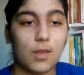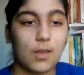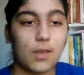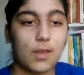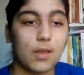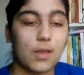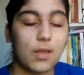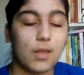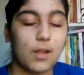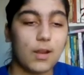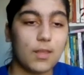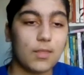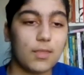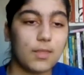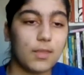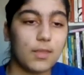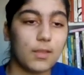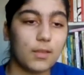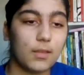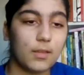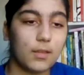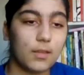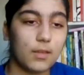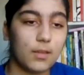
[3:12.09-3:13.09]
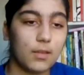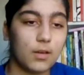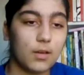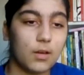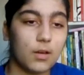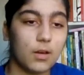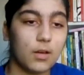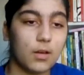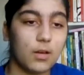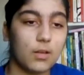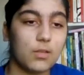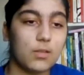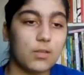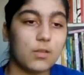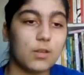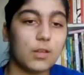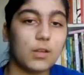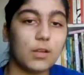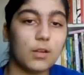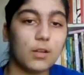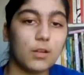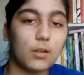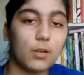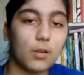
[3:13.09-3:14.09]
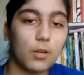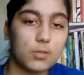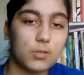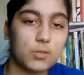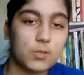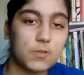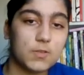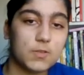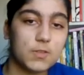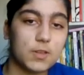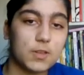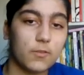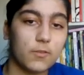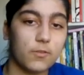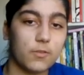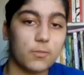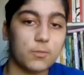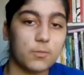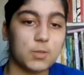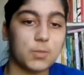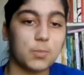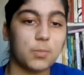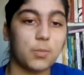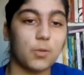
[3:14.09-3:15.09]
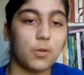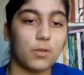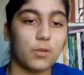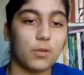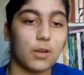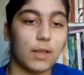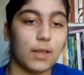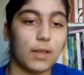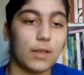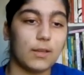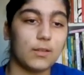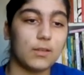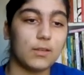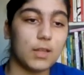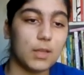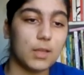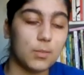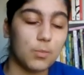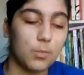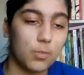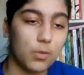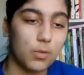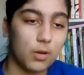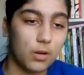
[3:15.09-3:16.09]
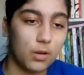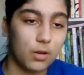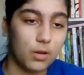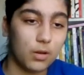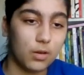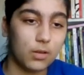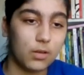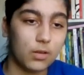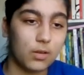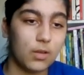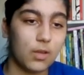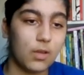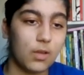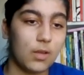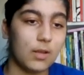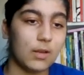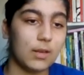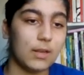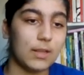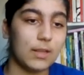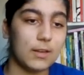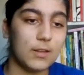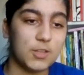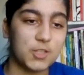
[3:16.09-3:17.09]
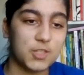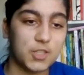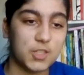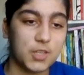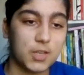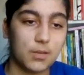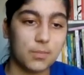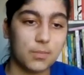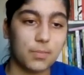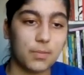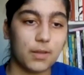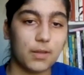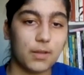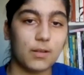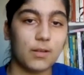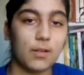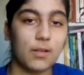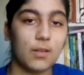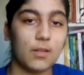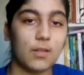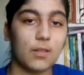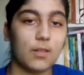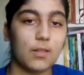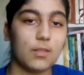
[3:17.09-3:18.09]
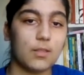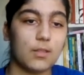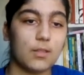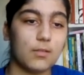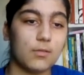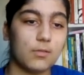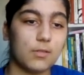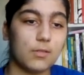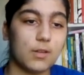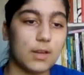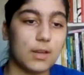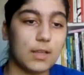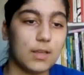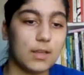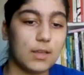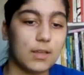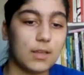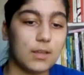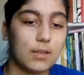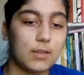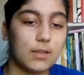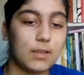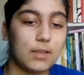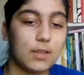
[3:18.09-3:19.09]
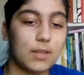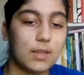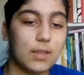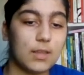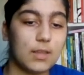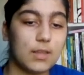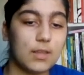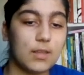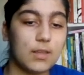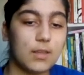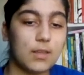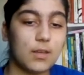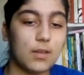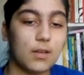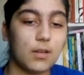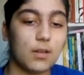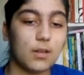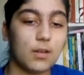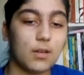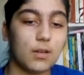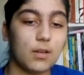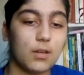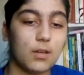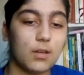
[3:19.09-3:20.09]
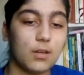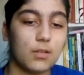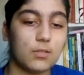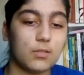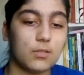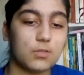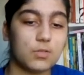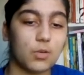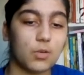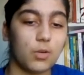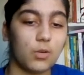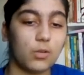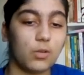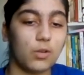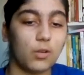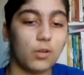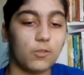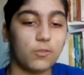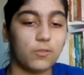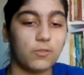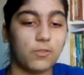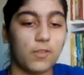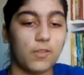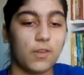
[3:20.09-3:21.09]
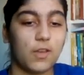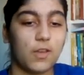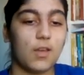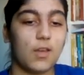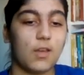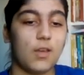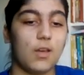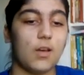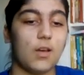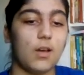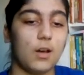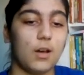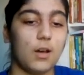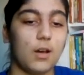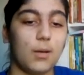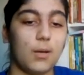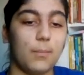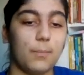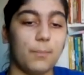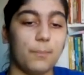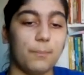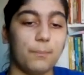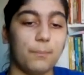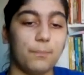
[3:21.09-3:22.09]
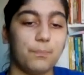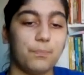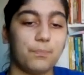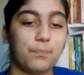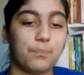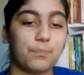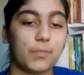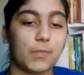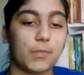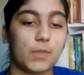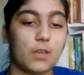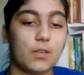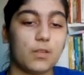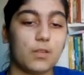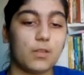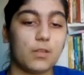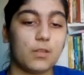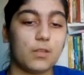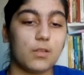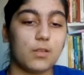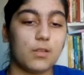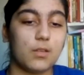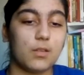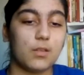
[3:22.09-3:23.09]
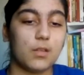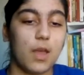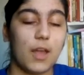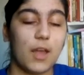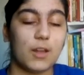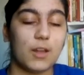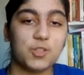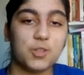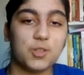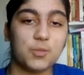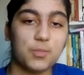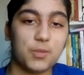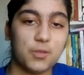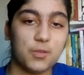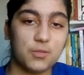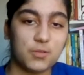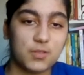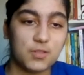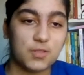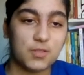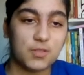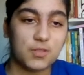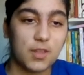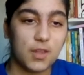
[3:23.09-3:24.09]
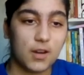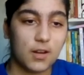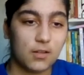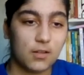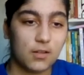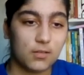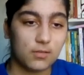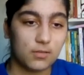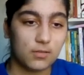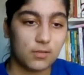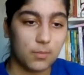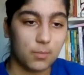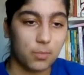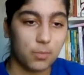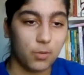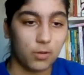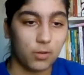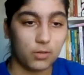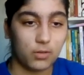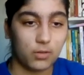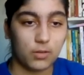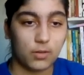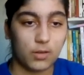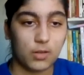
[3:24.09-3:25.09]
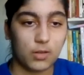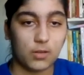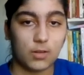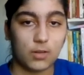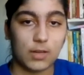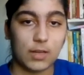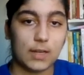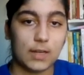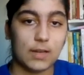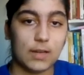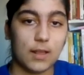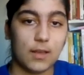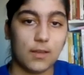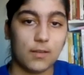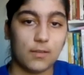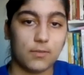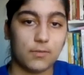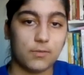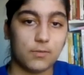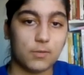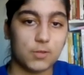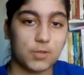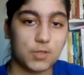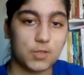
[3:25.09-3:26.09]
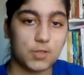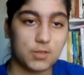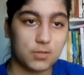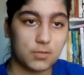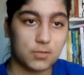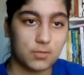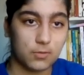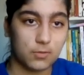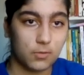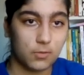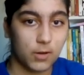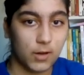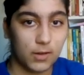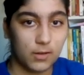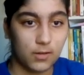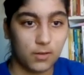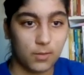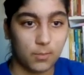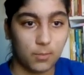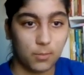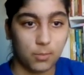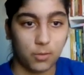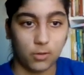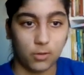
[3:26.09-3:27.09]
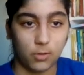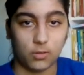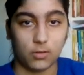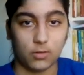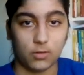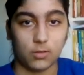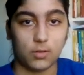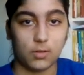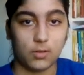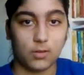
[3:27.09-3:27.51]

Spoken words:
And I think you can learn lots of stuff from sport like teamwork, leadership, and really key sort of um, attributes that are important in your daily life, which is quite important.